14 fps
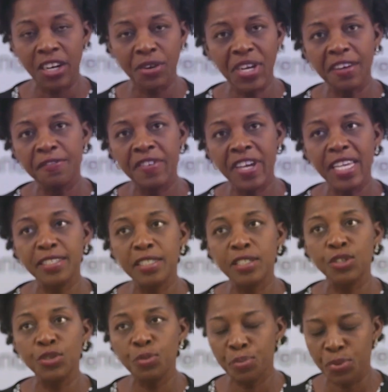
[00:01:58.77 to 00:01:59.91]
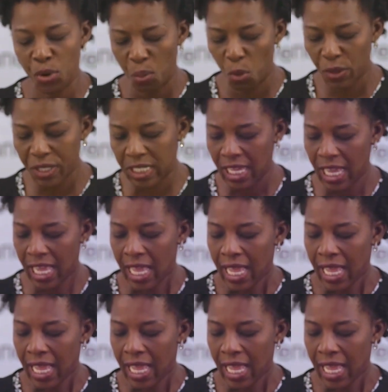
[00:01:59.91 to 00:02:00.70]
career fairs to promote